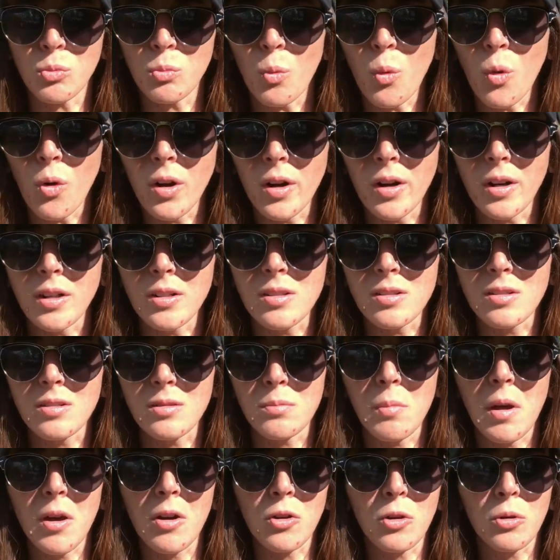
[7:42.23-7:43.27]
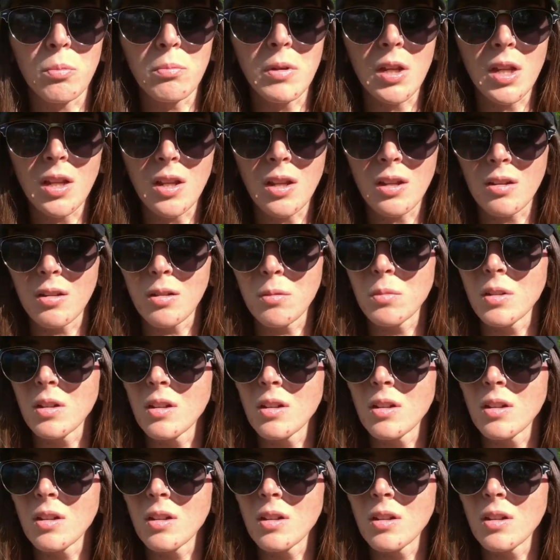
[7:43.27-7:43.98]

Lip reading: Morris and the medical medium